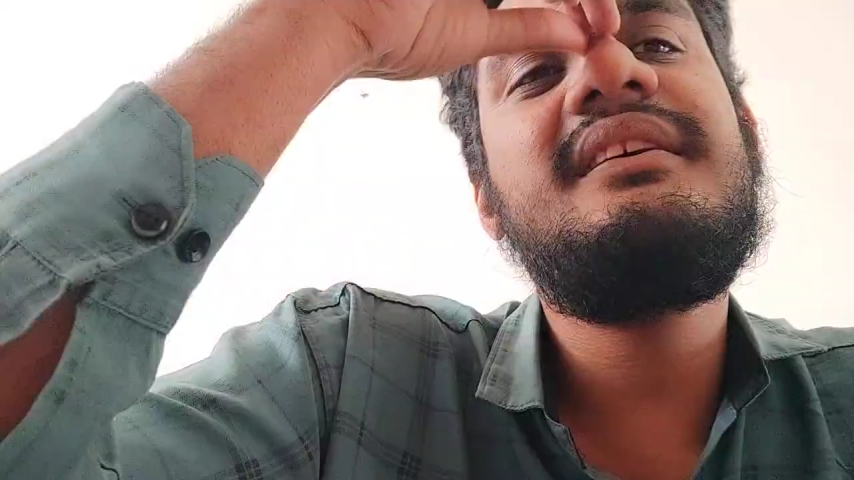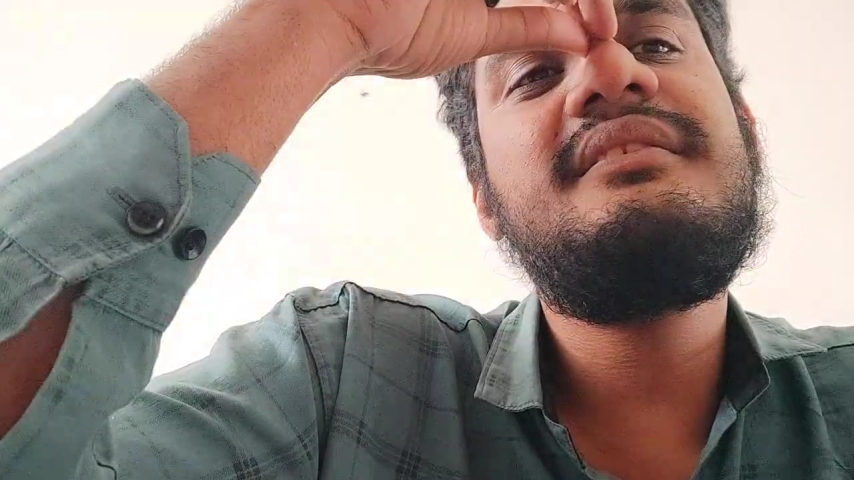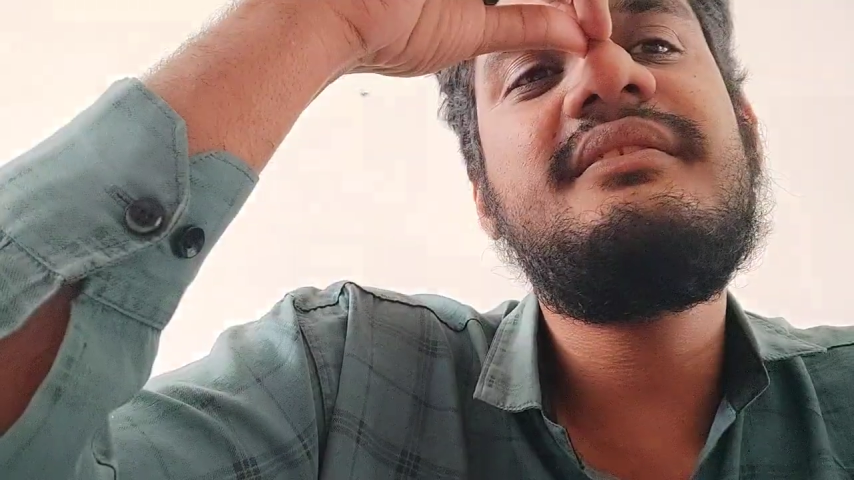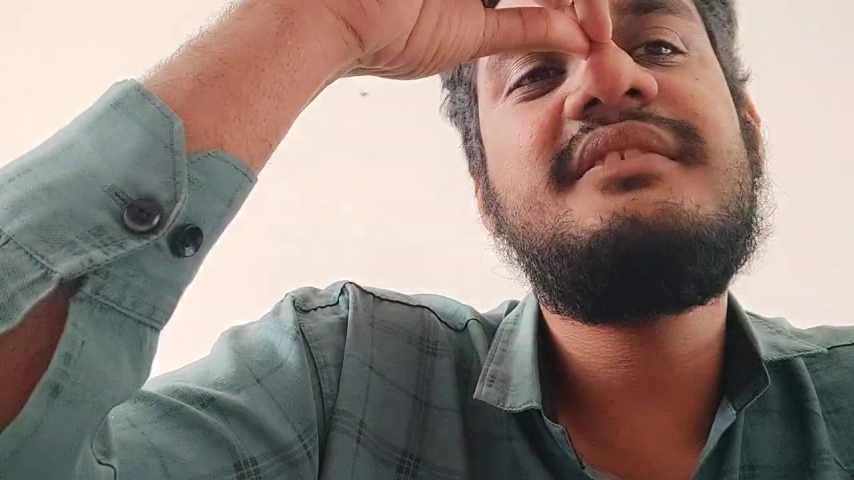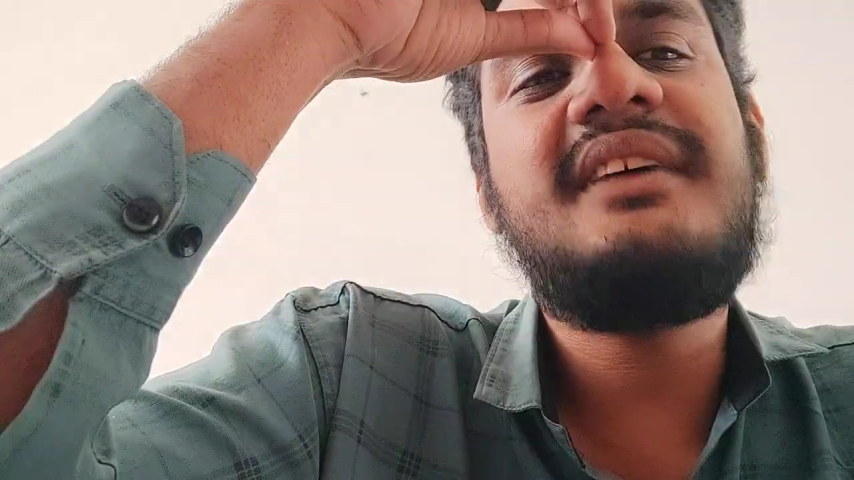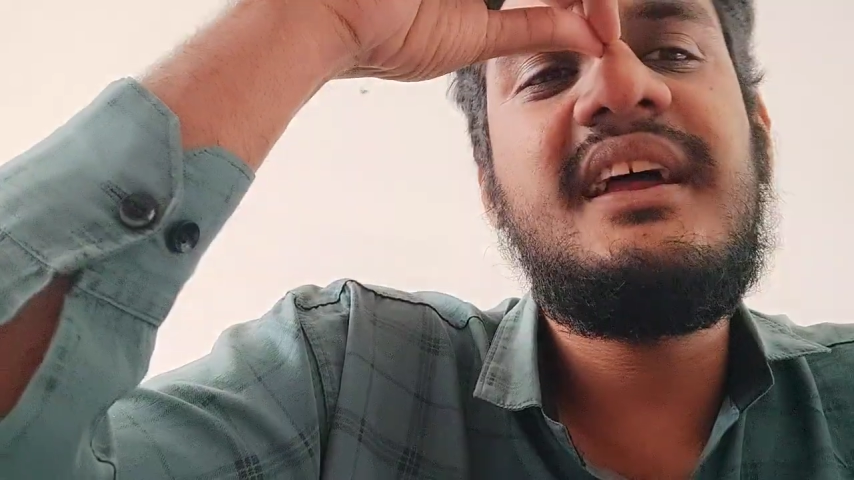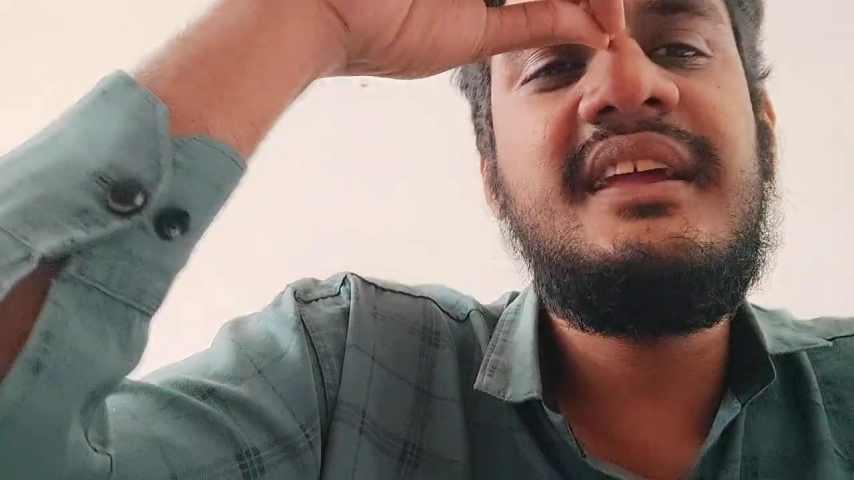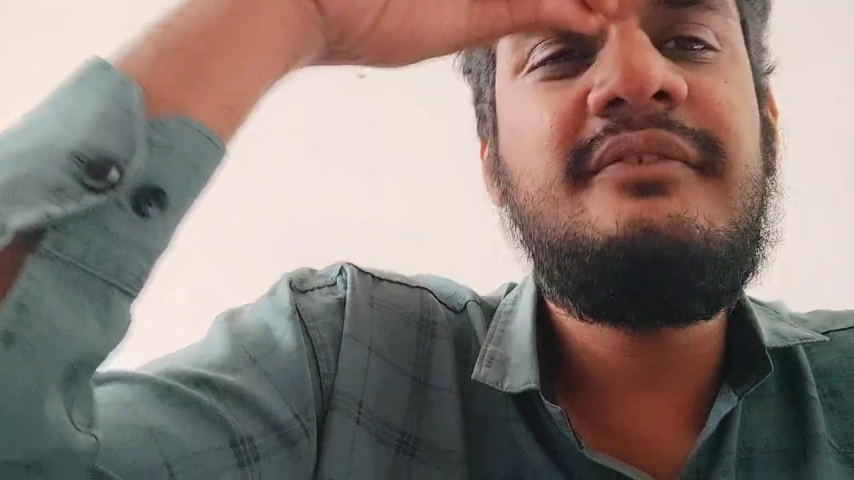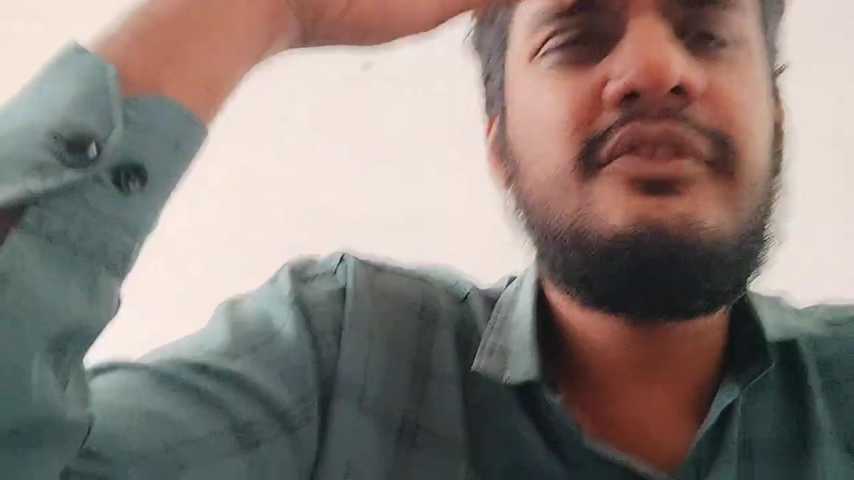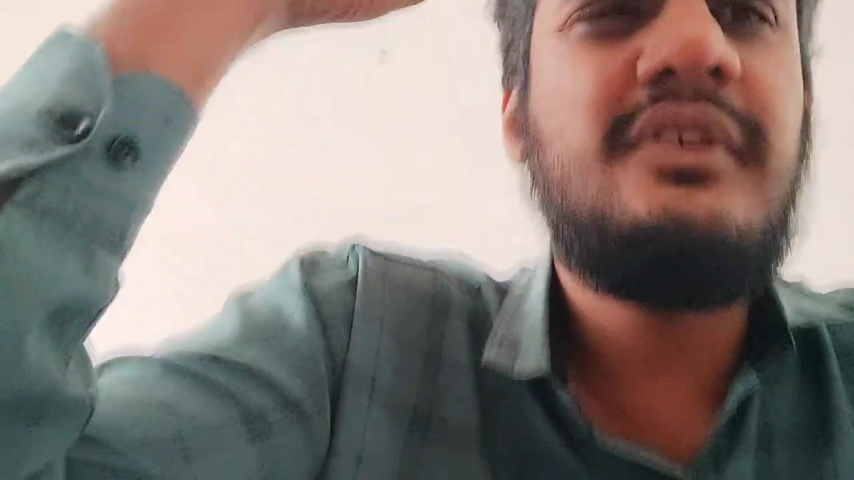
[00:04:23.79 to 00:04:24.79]
is
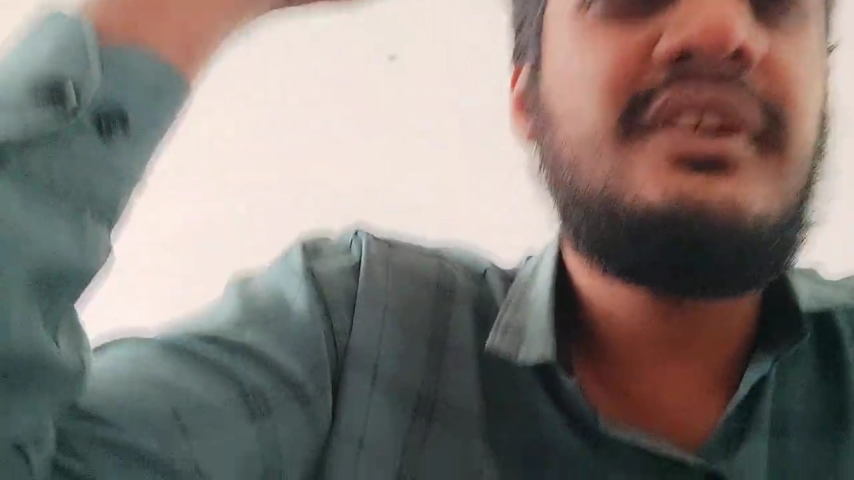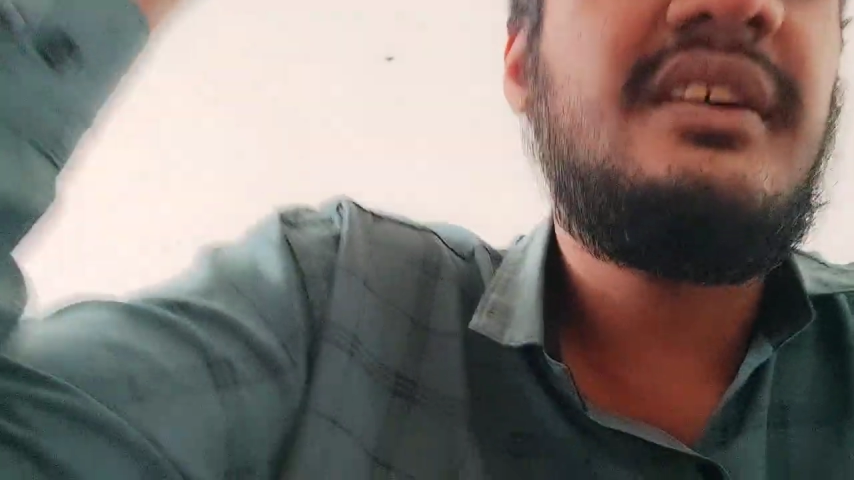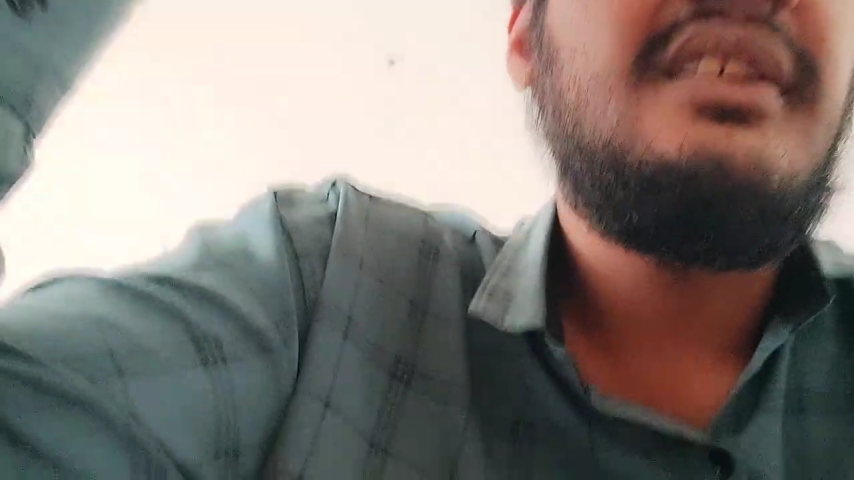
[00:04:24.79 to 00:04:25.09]
standing for